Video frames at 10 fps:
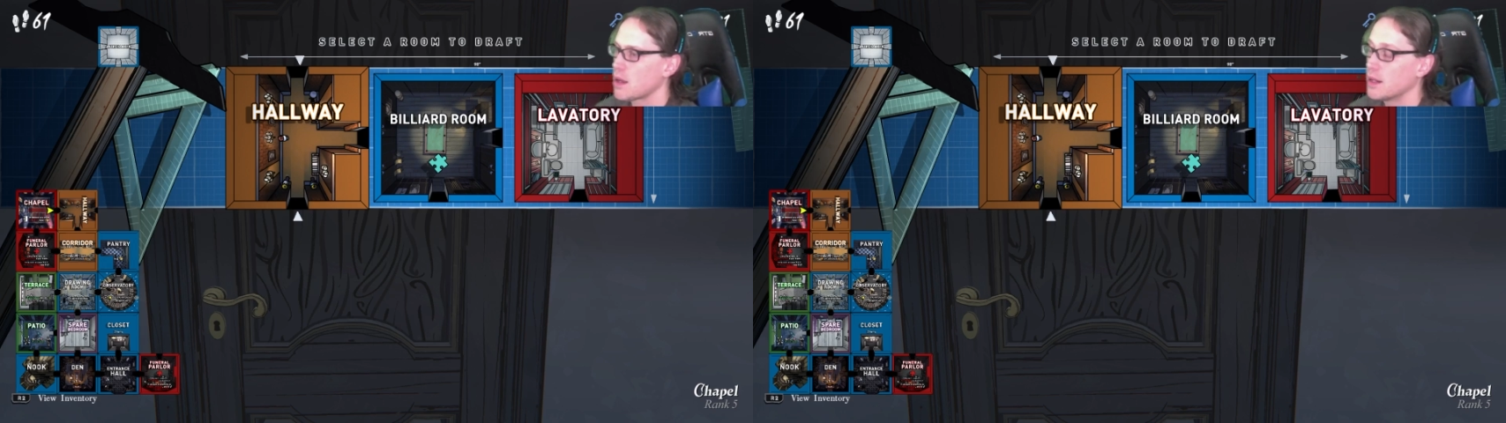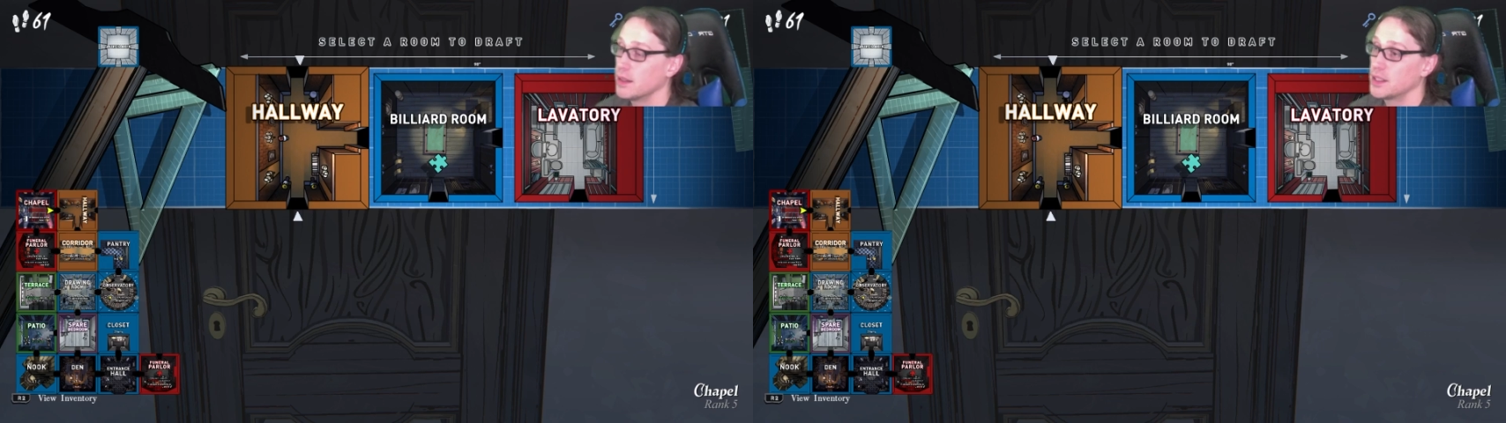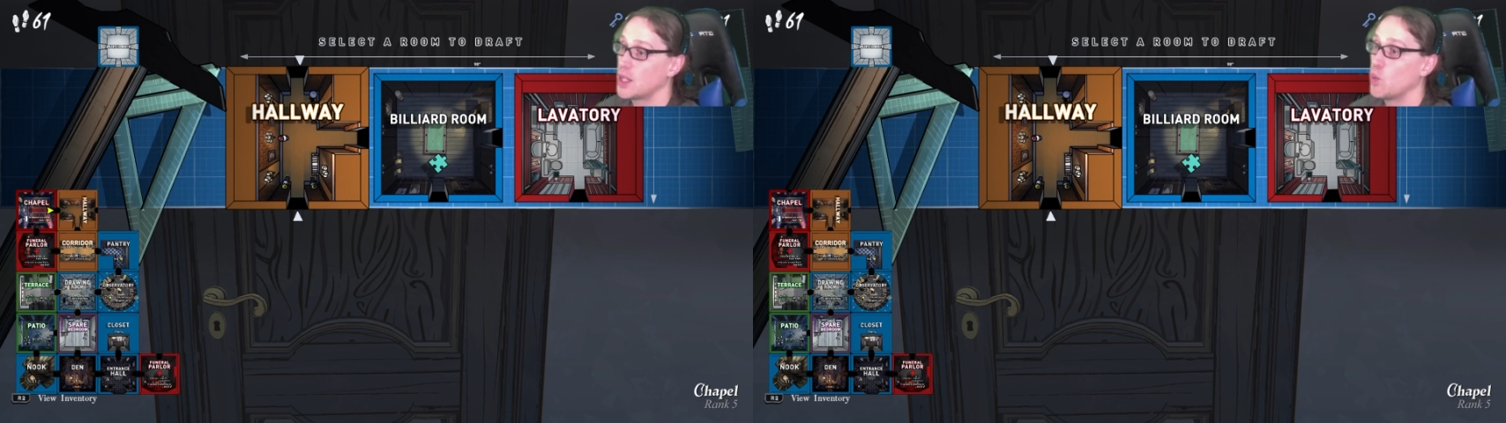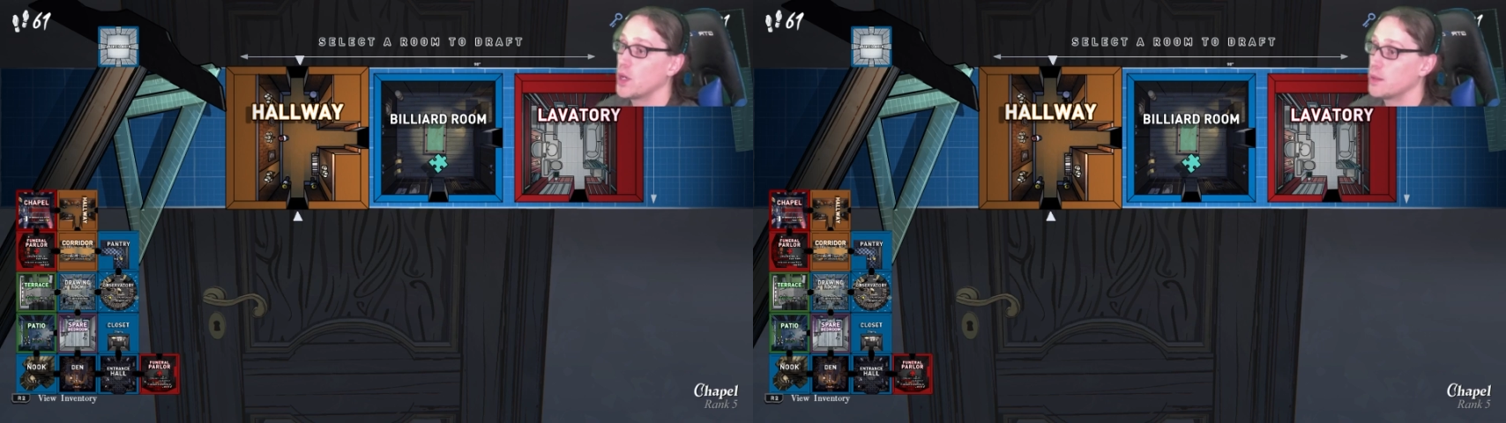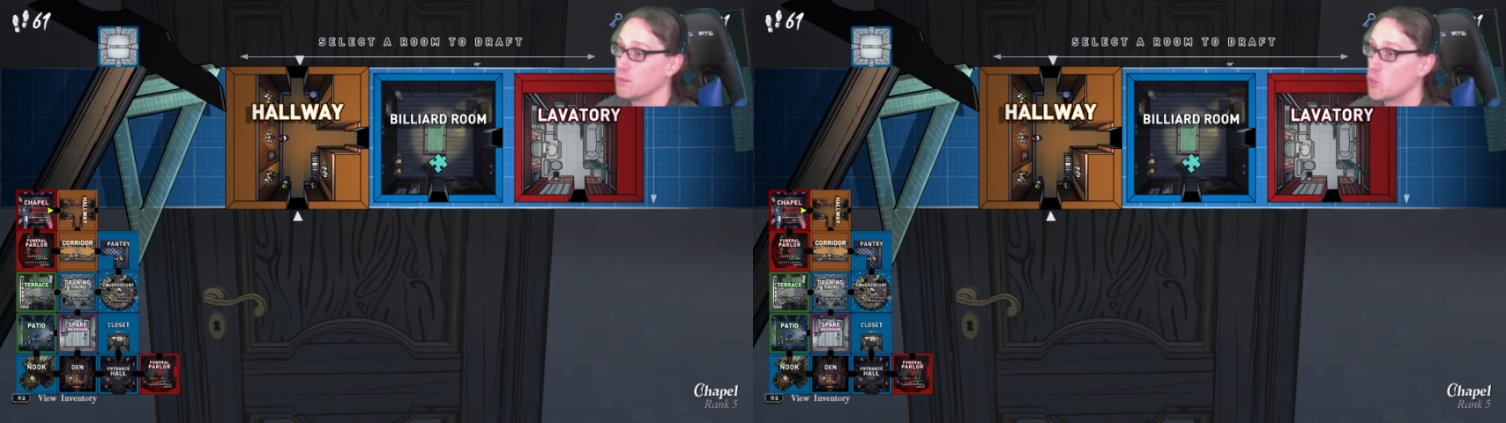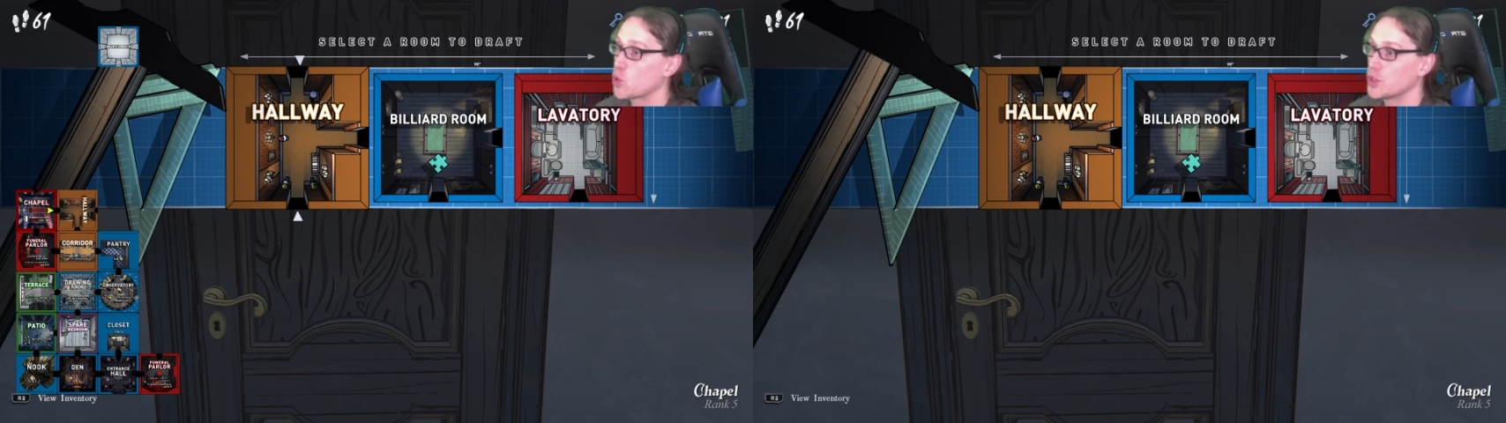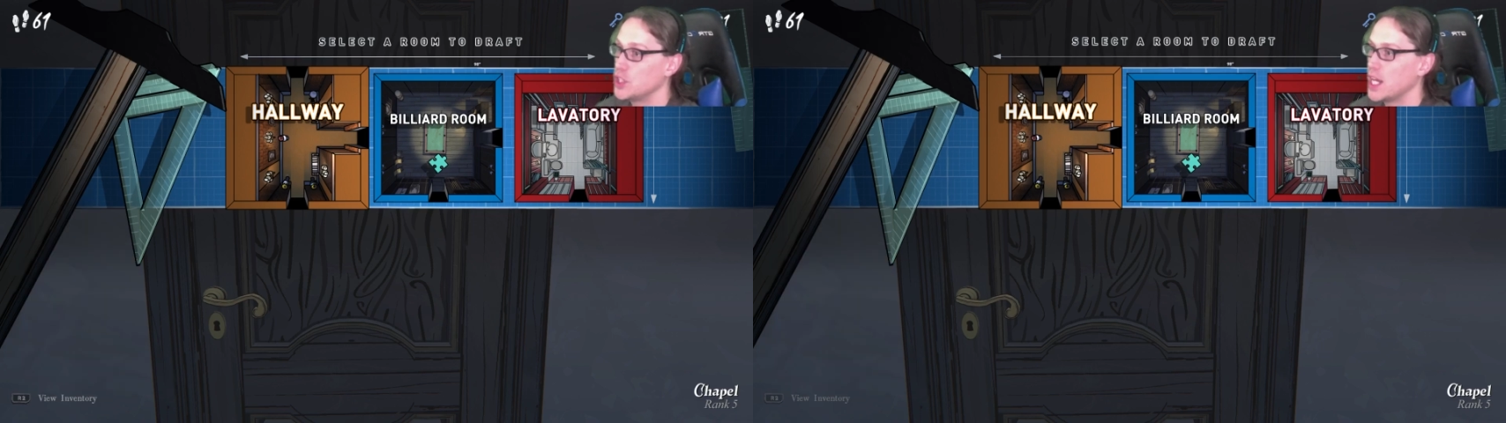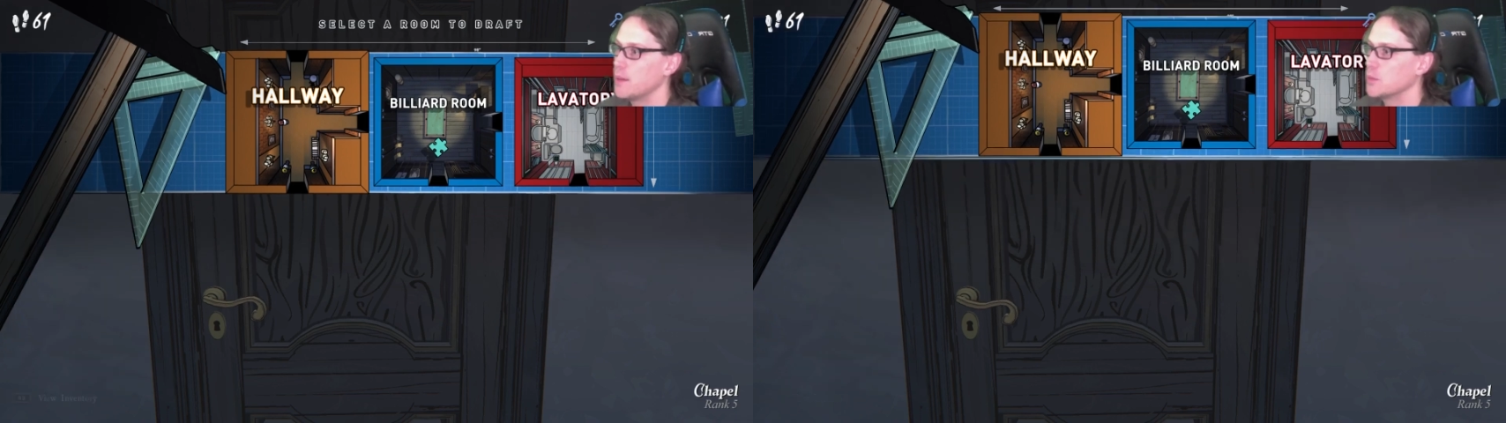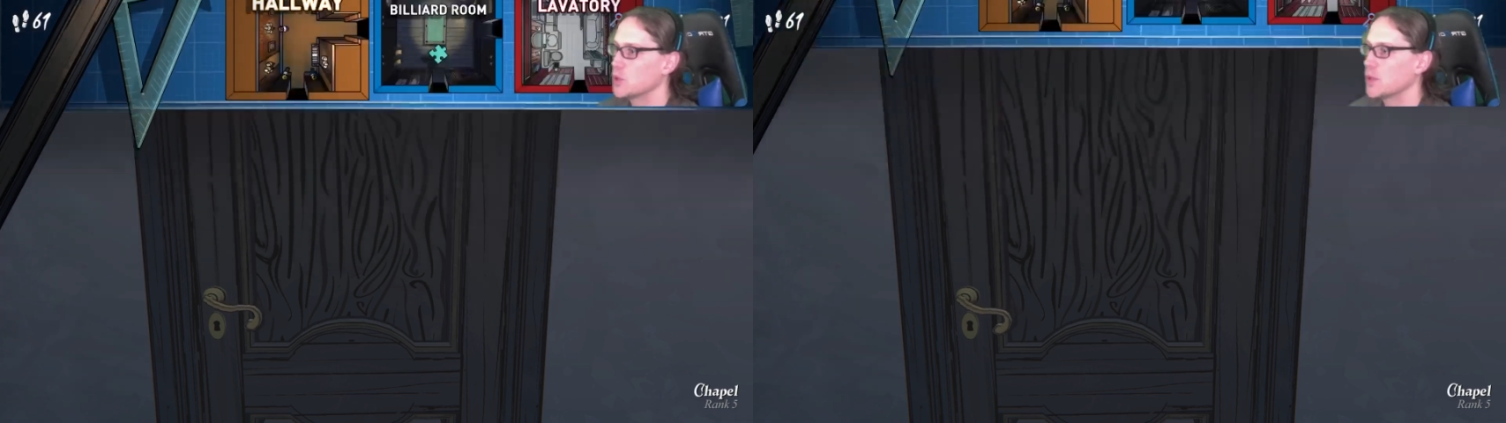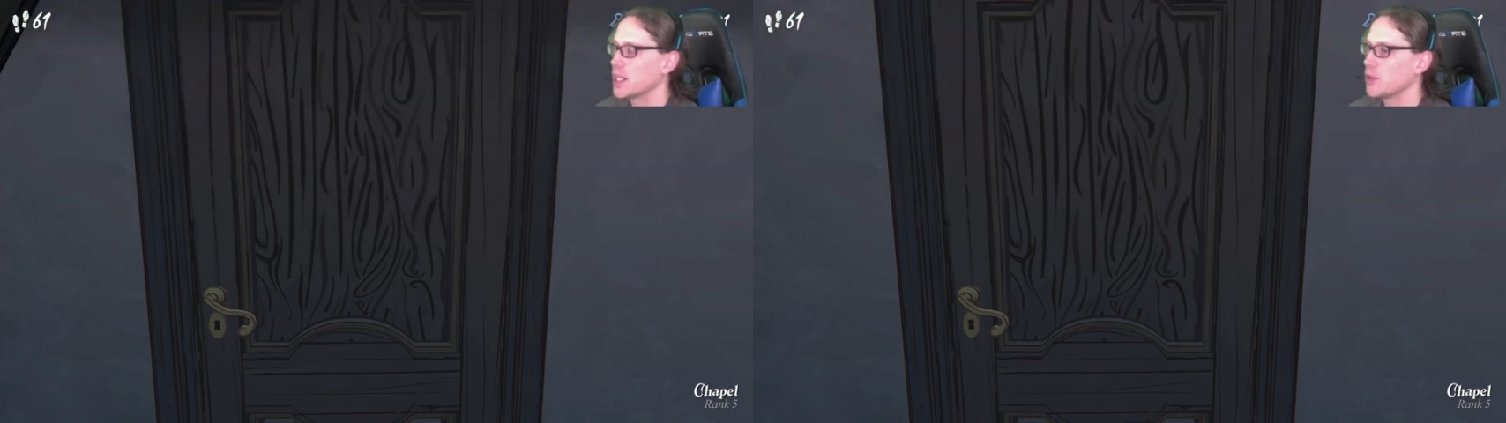Unless I wanted more gems when I